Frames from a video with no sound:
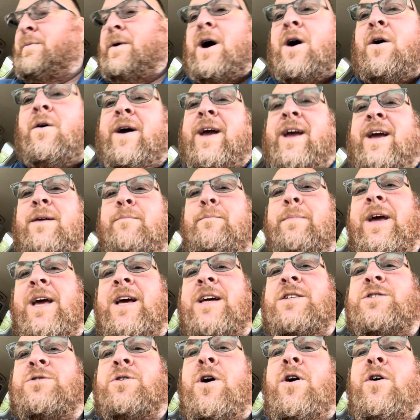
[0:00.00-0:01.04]
y'all ain't
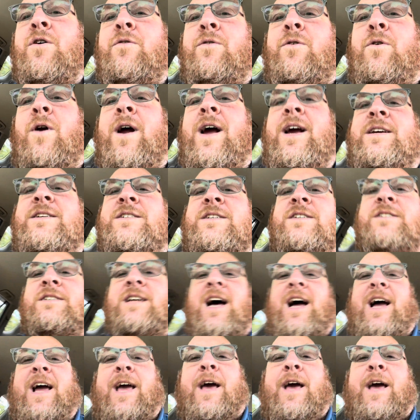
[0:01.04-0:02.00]
being drove crazy as I